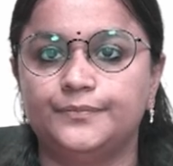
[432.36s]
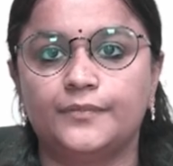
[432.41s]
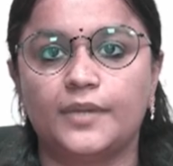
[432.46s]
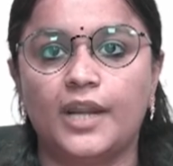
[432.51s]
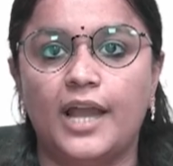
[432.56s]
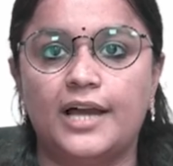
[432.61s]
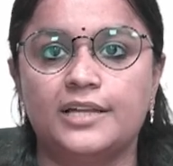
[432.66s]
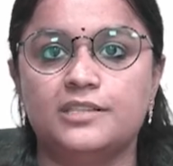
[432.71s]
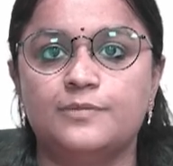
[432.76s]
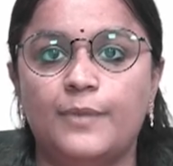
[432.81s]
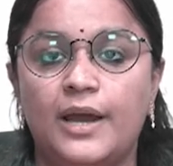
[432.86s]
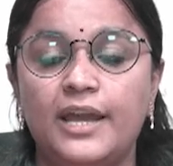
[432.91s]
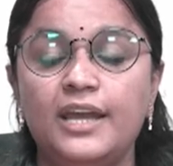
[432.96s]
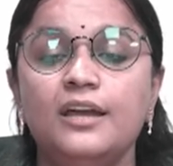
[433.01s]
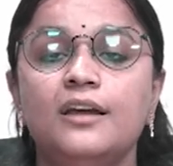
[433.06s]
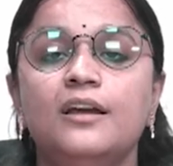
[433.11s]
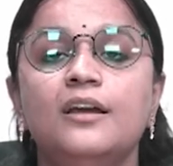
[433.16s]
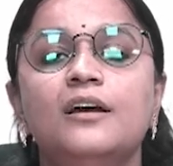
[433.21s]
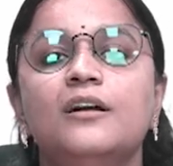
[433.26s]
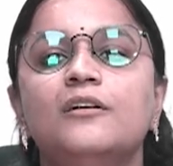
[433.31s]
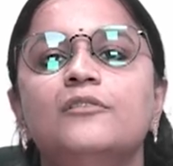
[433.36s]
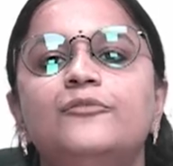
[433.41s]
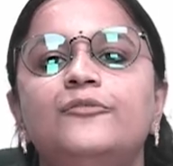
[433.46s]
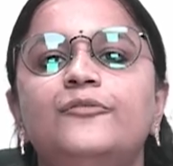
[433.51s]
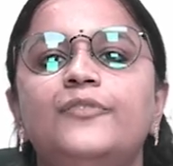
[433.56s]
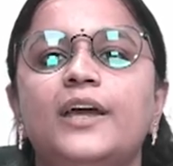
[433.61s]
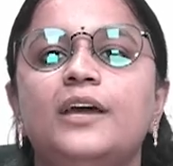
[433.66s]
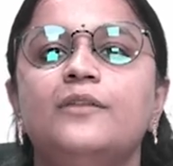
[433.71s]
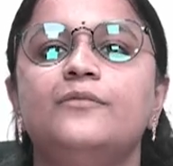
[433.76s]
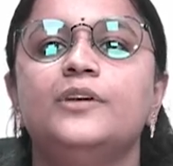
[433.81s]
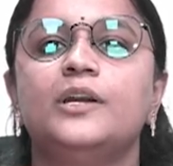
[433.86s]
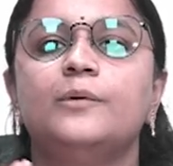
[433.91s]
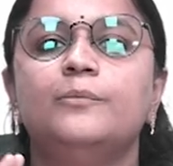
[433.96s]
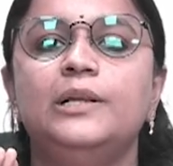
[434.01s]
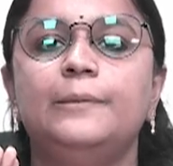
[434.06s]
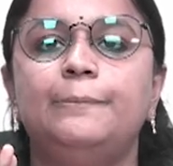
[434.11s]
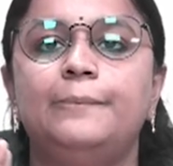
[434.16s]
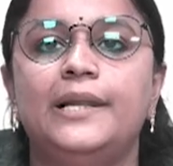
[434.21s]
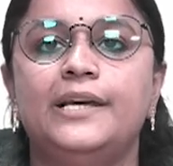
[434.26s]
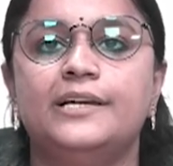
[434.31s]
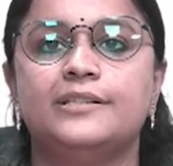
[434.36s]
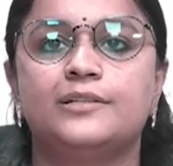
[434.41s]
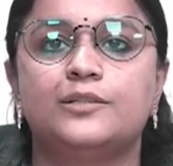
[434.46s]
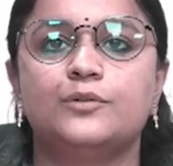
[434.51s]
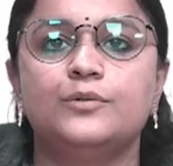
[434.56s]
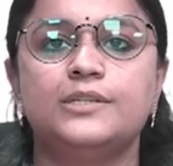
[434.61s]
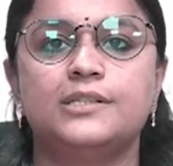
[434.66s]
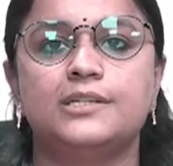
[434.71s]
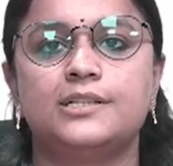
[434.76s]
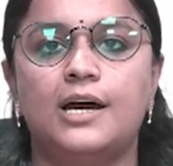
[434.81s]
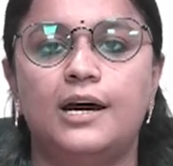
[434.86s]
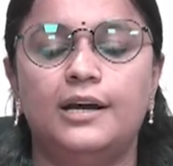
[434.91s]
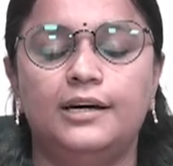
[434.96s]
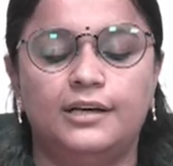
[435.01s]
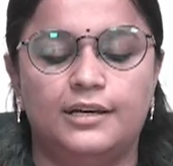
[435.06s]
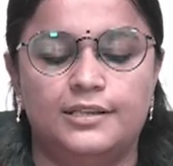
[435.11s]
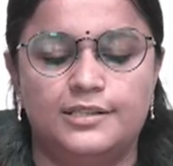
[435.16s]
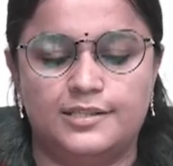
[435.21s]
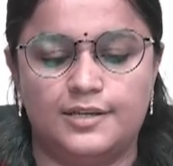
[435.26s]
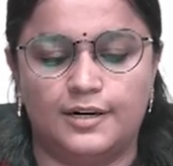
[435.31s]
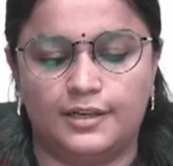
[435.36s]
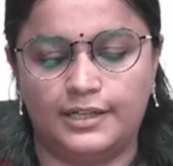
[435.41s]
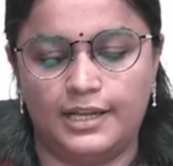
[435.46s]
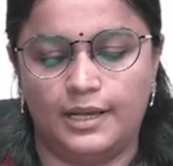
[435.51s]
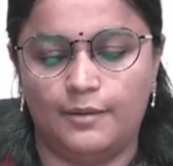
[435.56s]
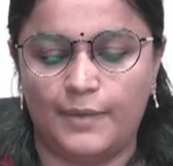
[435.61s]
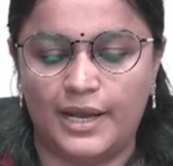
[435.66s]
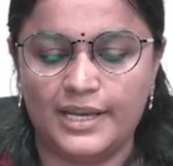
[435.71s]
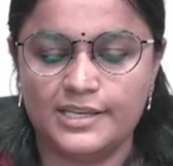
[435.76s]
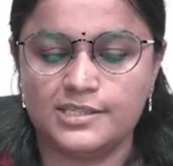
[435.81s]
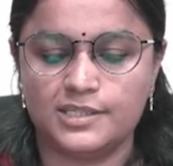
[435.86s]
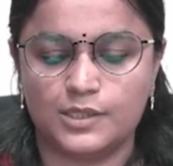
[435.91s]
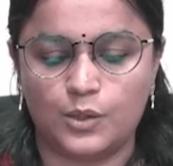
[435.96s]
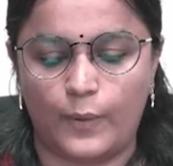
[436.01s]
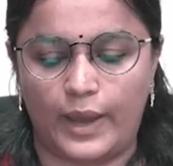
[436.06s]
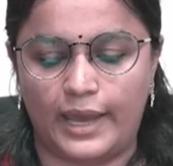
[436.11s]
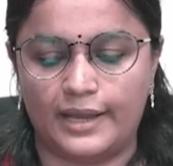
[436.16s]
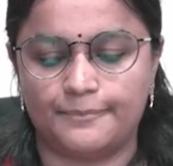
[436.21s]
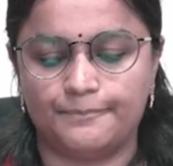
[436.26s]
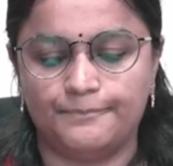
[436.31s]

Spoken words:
as my favorable place to start constructing my square.